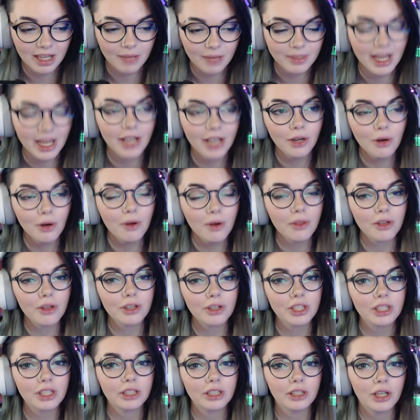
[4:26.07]
I know there's the
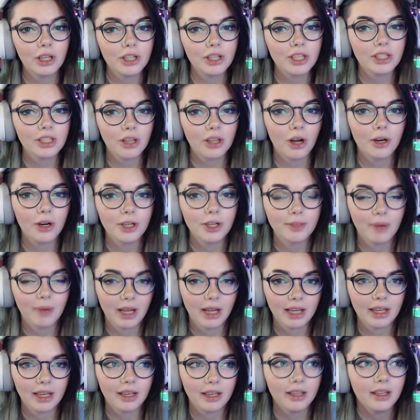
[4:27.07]
Lost Stars
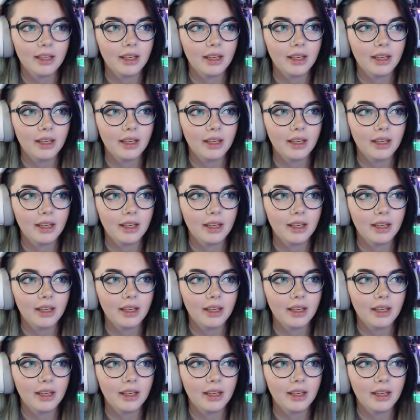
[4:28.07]
manga,